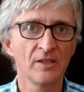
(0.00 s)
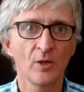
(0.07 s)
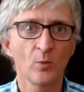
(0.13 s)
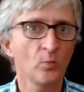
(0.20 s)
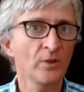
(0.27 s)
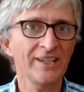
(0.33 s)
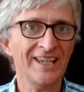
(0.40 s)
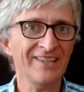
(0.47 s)

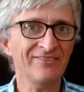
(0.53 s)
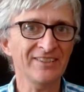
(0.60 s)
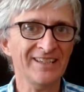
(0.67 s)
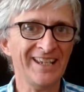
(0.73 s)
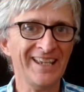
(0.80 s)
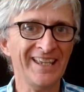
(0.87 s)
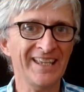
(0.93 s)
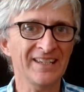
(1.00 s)
we haven't
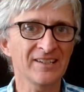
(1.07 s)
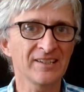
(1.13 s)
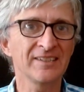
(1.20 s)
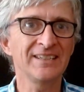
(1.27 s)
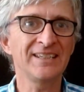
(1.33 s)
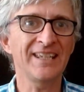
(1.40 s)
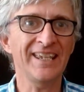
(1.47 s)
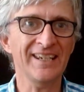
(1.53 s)
had
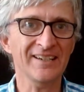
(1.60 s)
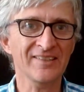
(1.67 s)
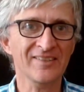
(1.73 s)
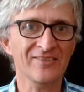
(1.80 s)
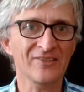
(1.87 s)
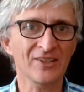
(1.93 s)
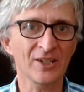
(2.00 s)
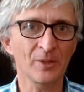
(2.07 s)
the
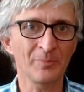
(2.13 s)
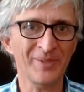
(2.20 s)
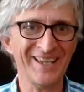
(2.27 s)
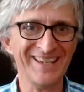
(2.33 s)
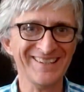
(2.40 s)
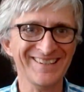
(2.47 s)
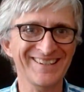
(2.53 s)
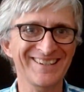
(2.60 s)
extra
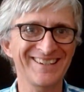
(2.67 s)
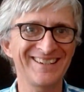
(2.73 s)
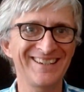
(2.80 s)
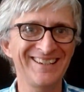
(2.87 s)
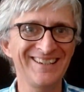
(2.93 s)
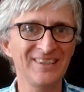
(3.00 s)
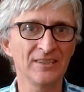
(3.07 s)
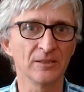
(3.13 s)
capacity
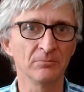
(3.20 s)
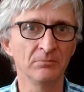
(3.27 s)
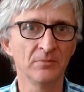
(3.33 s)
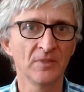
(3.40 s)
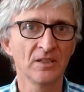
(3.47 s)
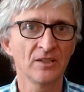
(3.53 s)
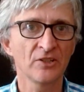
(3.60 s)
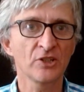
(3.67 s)
in them
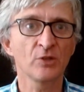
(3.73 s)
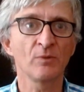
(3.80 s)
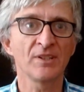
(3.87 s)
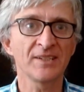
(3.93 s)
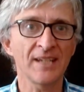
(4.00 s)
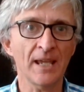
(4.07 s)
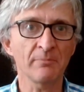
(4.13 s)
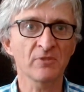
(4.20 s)
to
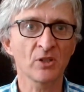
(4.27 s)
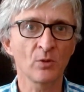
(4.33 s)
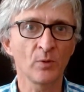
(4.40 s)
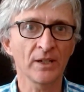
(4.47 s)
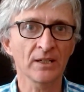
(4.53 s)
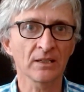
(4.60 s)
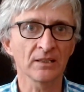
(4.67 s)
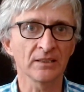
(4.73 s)
adapt
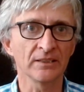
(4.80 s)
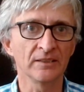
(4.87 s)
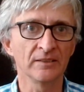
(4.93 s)
quickly.